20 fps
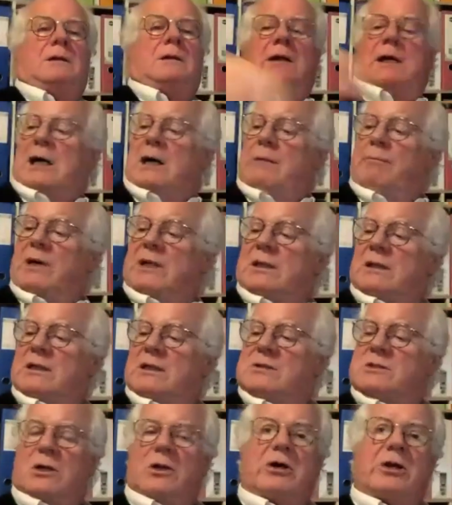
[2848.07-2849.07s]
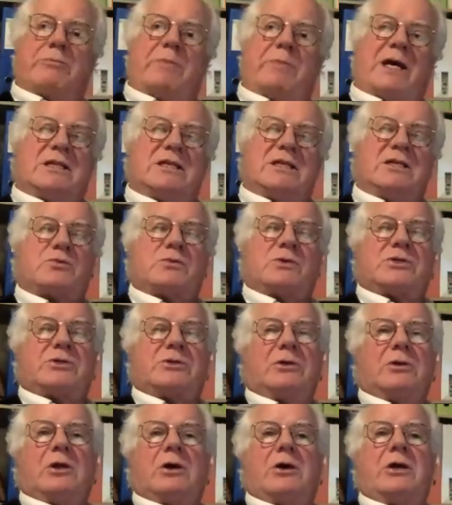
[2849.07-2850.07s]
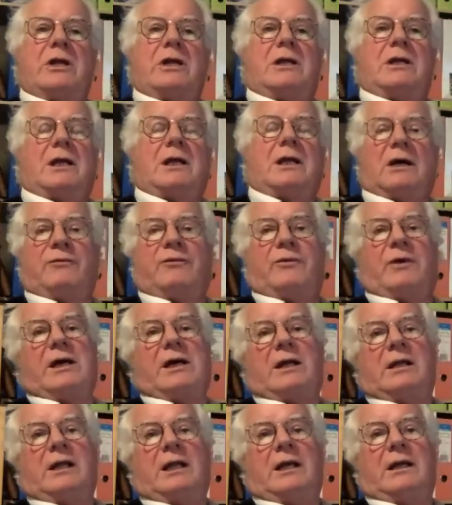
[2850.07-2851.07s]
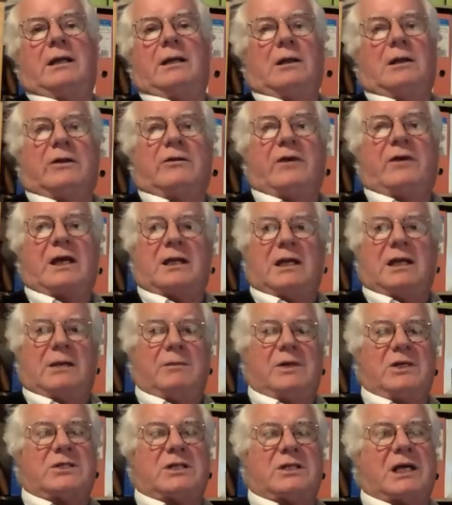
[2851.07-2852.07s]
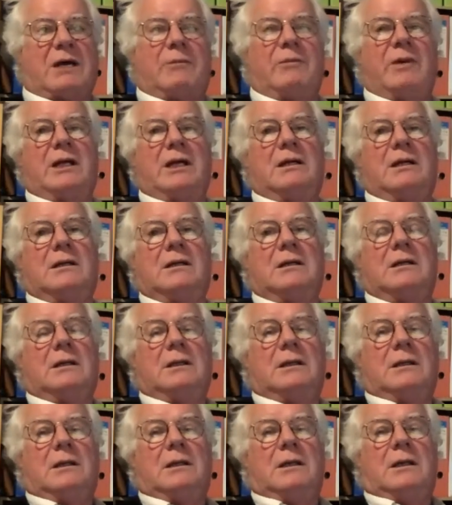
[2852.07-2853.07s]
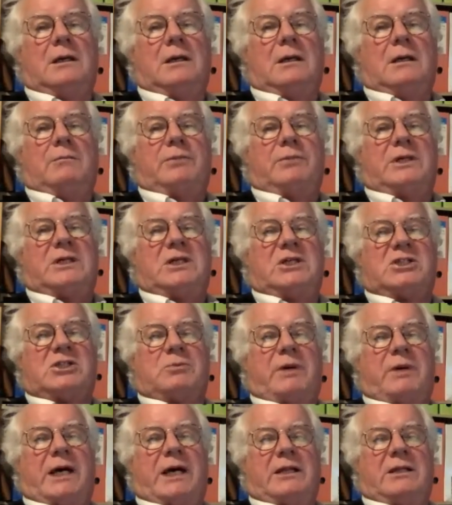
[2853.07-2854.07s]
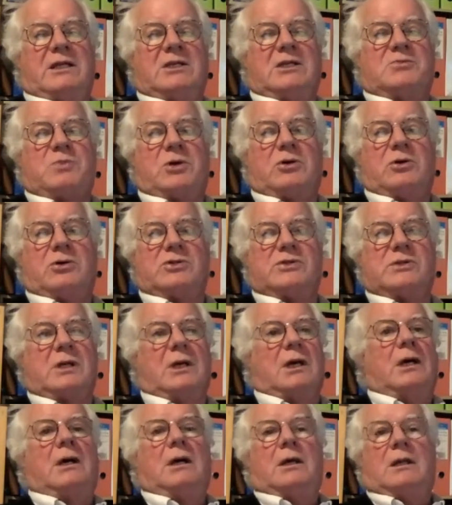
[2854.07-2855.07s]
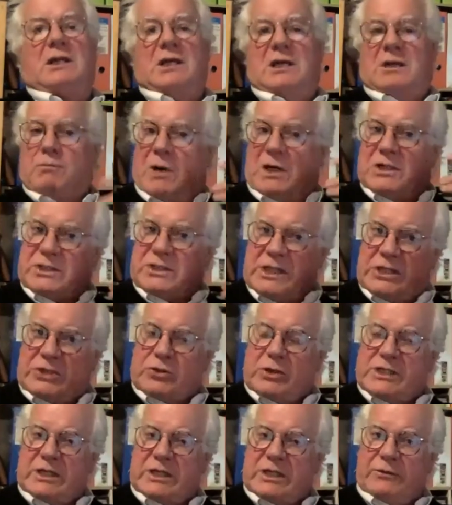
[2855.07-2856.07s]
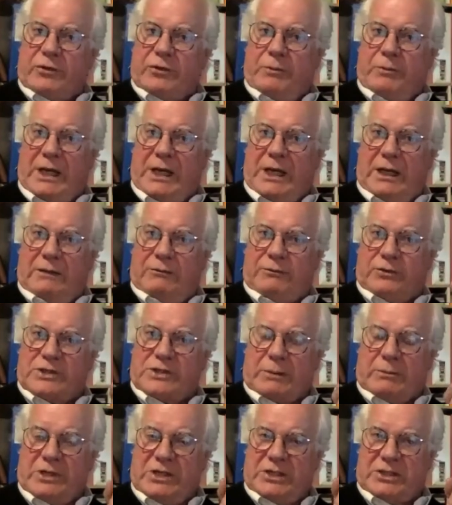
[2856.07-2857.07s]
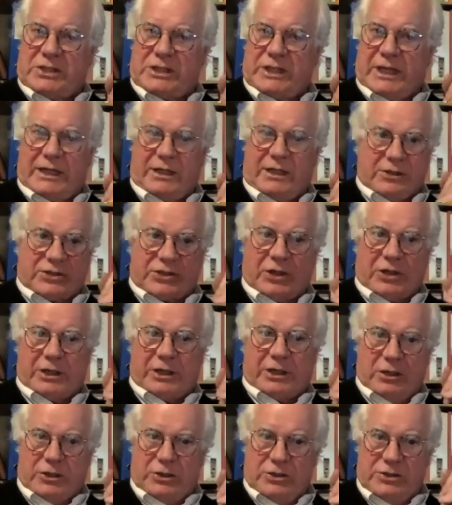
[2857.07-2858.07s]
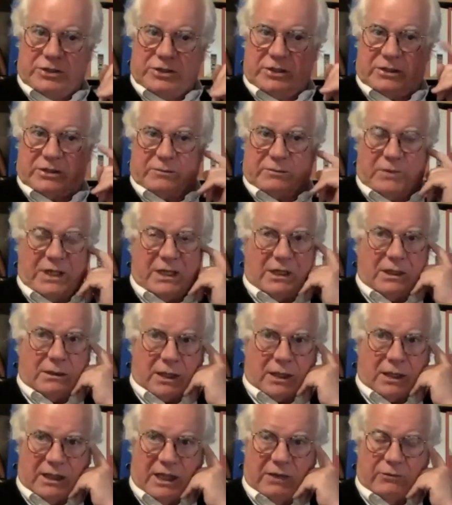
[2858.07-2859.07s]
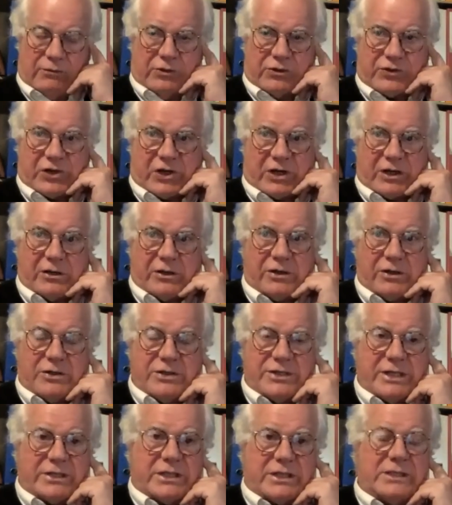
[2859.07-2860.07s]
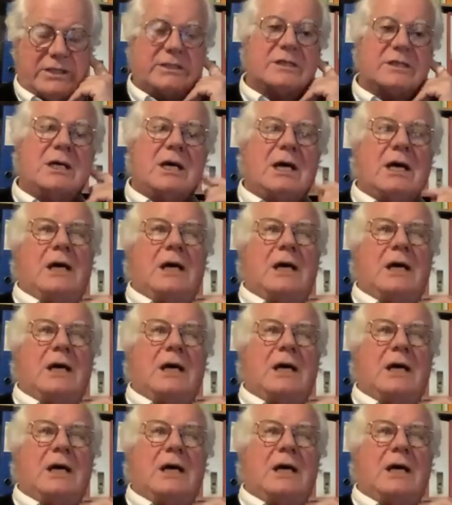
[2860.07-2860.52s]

Um, but there's a lot about this we're still learning, and I, am going to need a lot of academics to come in and participate in this because the most interesting for me, for someone who's studied the psychoacoustics of MIDI and, and therefore psychoacoustics, is